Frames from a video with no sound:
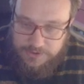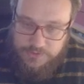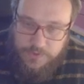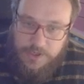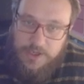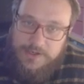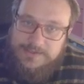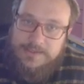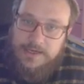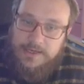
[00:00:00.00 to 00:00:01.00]
to work out
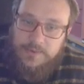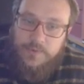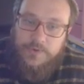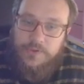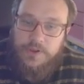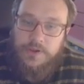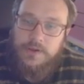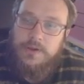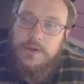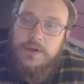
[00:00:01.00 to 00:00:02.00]
exactly what
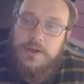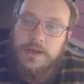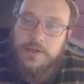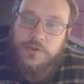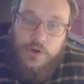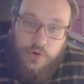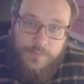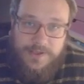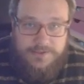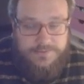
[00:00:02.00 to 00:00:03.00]
the
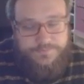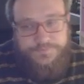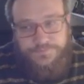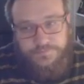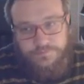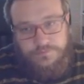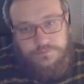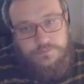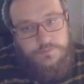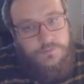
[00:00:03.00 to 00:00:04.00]
loop is
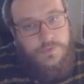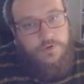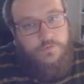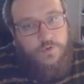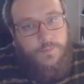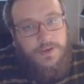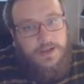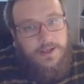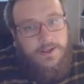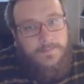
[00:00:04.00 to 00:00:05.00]
for
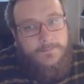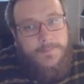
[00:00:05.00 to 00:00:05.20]
play.